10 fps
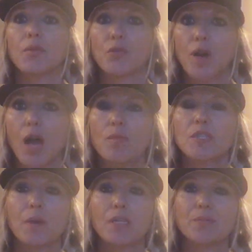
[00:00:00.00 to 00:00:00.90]
You're not
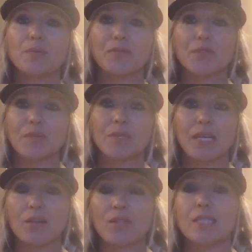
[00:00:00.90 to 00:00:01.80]
responsible for somebody
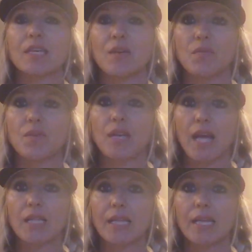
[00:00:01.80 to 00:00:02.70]
else's
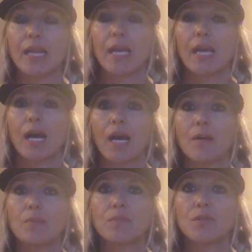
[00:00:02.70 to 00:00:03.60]
infidelity.
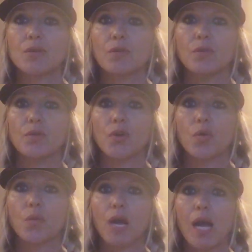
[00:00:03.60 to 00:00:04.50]

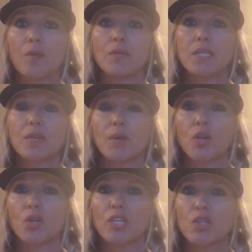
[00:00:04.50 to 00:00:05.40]
When I was in my
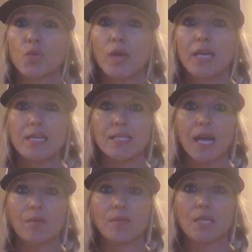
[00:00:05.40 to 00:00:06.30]
early 20s,
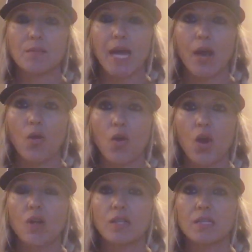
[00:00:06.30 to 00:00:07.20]
I was in my
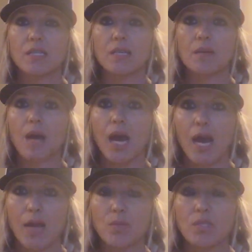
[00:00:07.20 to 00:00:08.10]
alcoholism.
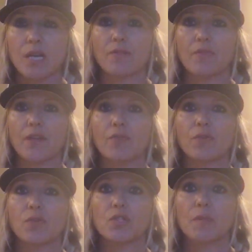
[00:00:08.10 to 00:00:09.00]
I was
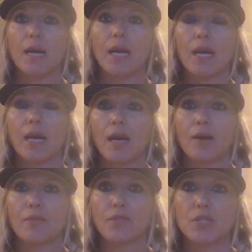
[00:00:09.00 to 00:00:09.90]
unfaithful to my
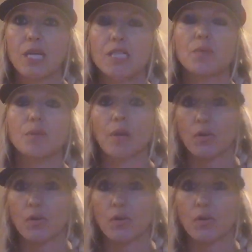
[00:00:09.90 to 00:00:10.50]
first husband in my